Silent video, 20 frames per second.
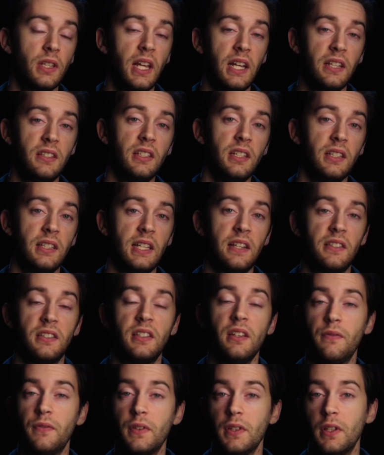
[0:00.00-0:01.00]
that's it. That's
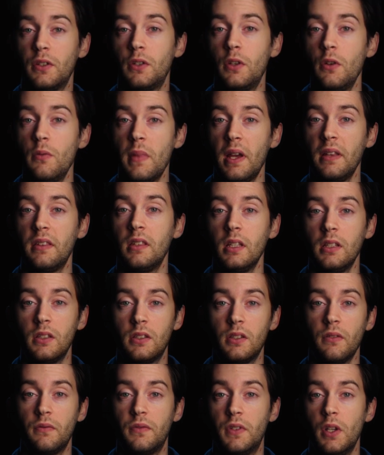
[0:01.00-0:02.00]
it for the two
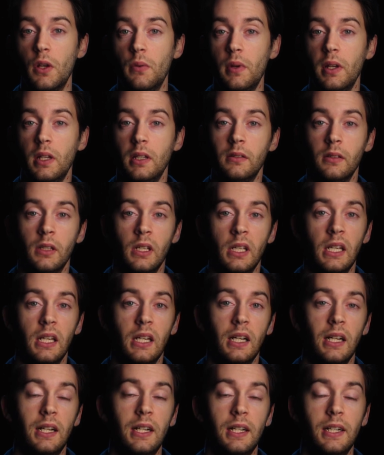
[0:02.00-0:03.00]
methods of doing
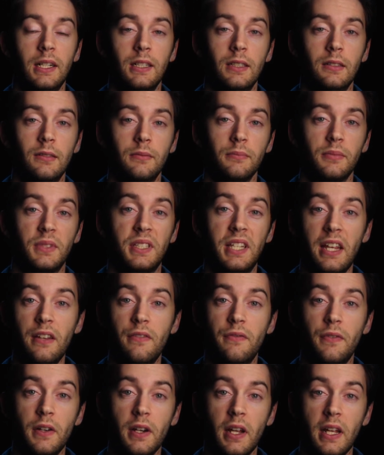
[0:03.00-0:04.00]
day
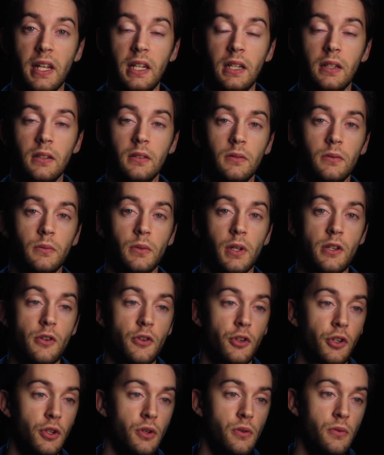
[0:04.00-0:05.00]
for night, where you
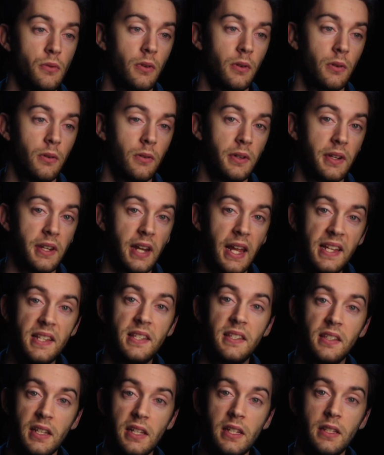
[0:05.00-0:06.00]
shoot night
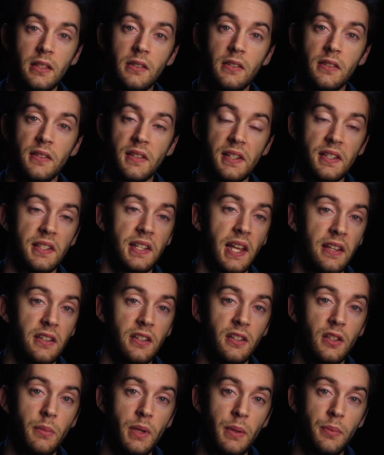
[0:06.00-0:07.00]
scenes
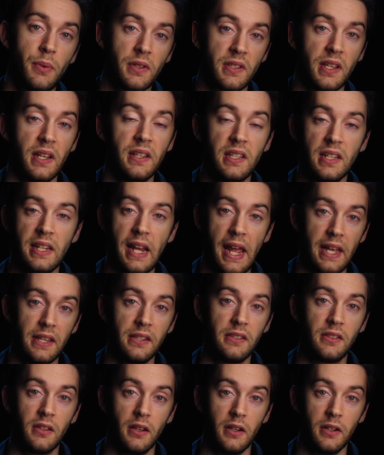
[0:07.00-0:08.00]
intended to be presented
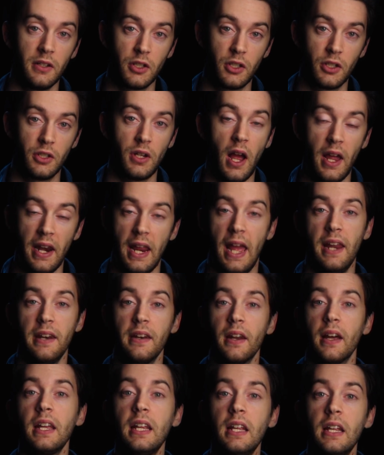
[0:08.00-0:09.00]
as shot at
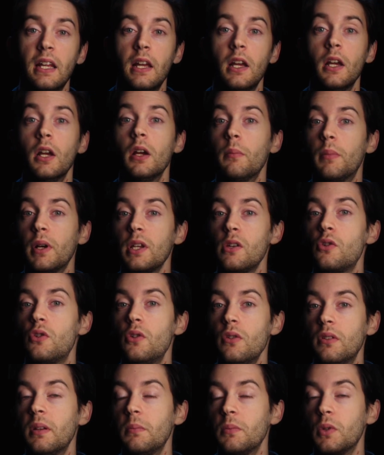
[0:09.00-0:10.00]
night, but you
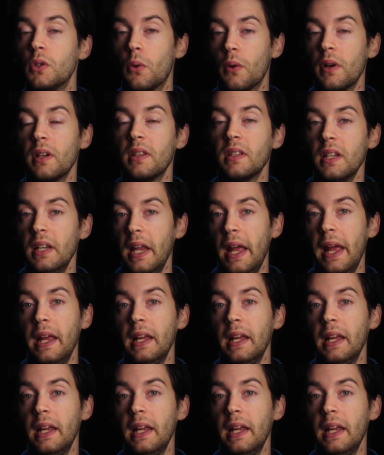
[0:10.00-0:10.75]
shoot them during the day.